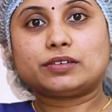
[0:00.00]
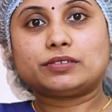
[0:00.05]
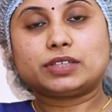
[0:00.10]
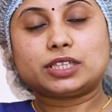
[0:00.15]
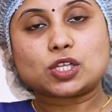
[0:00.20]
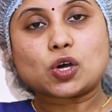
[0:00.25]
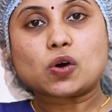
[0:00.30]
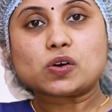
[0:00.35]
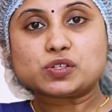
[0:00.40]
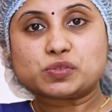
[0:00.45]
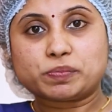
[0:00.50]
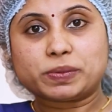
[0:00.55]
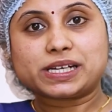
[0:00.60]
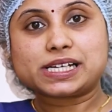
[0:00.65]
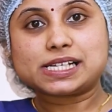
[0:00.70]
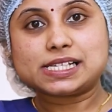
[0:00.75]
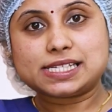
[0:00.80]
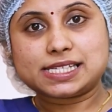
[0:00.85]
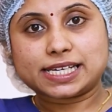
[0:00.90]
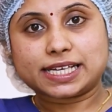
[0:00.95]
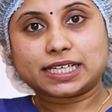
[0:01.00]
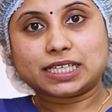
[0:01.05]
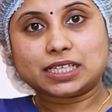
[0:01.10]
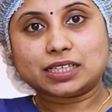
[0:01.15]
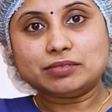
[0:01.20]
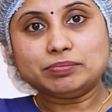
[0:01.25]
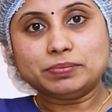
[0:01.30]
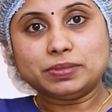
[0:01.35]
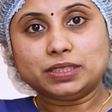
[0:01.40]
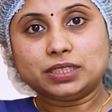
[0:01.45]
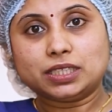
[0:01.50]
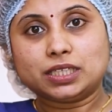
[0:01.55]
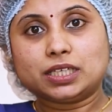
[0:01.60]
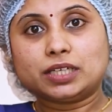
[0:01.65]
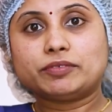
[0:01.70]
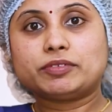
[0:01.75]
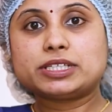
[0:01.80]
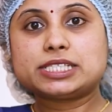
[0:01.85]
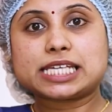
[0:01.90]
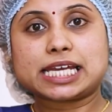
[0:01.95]
in the hospital setup,
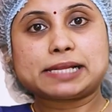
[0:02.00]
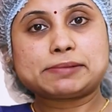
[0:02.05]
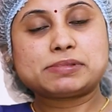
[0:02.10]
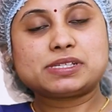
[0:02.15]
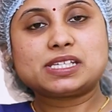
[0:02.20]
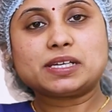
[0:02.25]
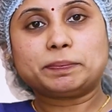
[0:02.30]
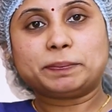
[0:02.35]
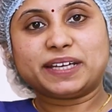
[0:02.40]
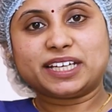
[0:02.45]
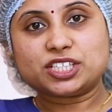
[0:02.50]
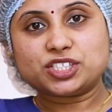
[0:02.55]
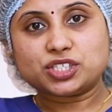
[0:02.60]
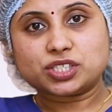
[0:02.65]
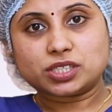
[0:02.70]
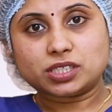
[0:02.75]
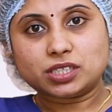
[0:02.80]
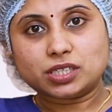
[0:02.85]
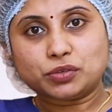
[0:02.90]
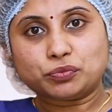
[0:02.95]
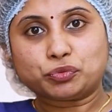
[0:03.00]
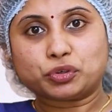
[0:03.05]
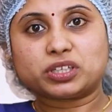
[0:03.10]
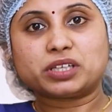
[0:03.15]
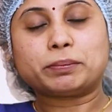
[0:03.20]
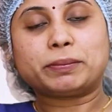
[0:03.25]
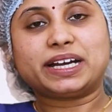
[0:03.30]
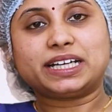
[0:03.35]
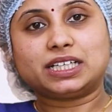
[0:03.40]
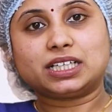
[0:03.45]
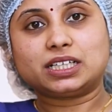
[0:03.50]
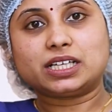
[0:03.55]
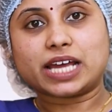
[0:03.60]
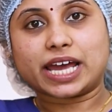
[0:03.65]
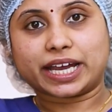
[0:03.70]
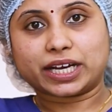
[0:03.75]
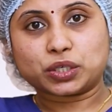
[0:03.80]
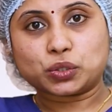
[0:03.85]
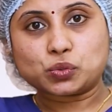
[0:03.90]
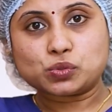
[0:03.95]
which helps the patient for the better
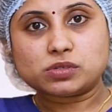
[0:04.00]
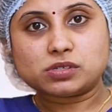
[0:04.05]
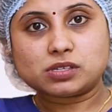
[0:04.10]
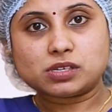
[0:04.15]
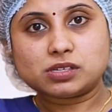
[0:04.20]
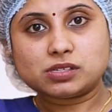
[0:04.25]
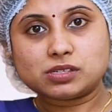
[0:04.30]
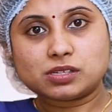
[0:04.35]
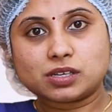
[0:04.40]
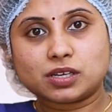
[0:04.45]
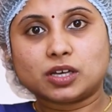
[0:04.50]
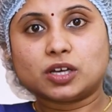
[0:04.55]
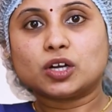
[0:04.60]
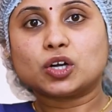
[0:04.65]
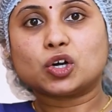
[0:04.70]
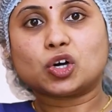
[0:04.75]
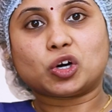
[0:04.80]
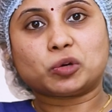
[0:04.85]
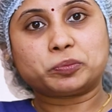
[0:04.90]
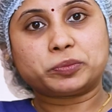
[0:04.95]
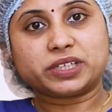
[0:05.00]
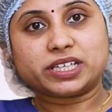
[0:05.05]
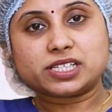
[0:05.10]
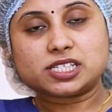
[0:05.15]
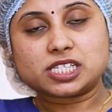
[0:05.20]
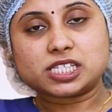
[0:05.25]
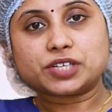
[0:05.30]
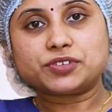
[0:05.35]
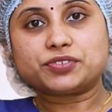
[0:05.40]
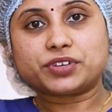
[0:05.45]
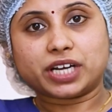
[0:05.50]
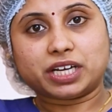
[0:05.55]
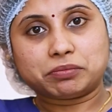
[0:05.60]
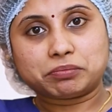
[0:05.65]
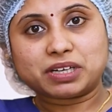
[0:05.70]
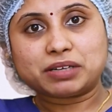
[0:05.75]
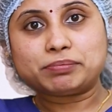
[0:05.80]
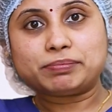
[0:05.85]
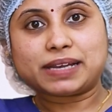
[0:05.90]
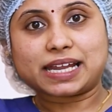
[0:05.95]
diagnosis, comprehensive
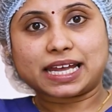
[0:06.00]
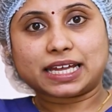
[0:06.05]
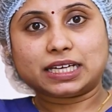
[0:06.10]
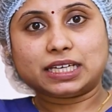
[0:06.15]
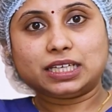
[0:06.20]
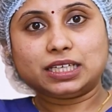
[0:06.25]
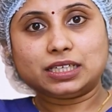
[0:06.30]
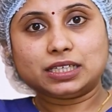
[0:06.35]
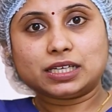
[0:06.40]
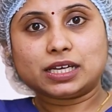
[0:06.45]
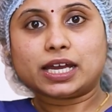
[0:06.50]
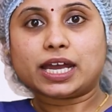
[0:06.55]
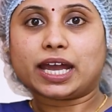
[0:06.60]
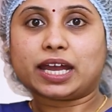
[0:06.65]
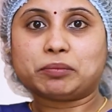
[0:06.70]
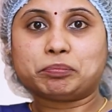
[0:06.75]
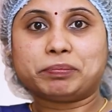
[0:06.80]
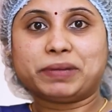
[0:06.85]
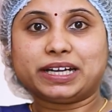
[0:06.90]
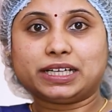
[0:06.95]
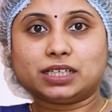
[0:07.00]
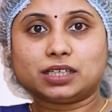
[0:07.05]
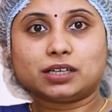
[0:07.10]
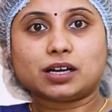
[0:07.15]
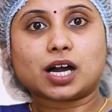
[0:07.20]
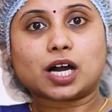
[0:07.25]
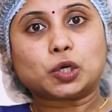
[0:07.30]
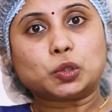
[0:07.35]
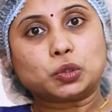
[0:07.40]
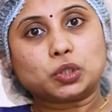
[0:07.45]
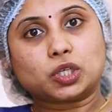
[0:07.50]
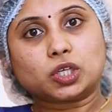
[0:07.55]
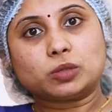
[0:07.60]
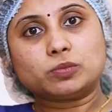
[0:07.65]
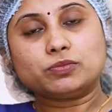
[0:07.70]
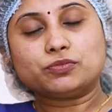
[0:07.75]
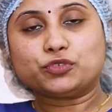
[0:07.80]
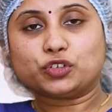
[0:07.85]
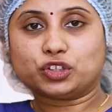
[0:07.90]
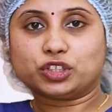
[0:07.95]
treatment planning, and better
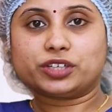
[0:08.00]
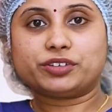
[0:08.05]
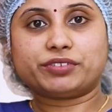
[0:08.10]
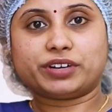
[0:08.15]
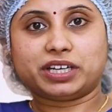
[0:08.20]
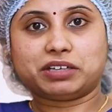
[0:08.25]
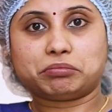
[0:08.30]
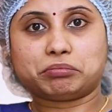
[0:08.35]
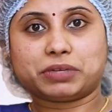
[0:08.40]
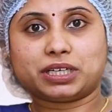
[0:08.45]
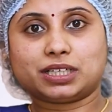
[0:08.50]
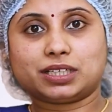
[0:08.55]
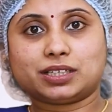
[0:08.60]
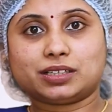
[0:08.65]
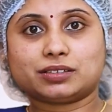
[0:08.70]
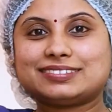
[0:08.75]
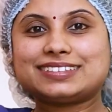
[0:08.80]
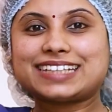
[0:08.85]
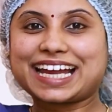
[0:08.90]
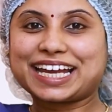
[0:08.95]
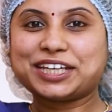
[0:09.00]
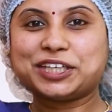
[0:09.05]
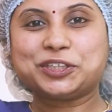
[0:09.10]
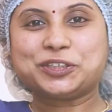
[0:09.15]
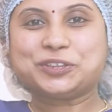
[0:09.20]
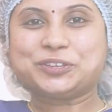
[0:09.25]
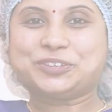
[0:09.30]
outcome for the treatment. Thank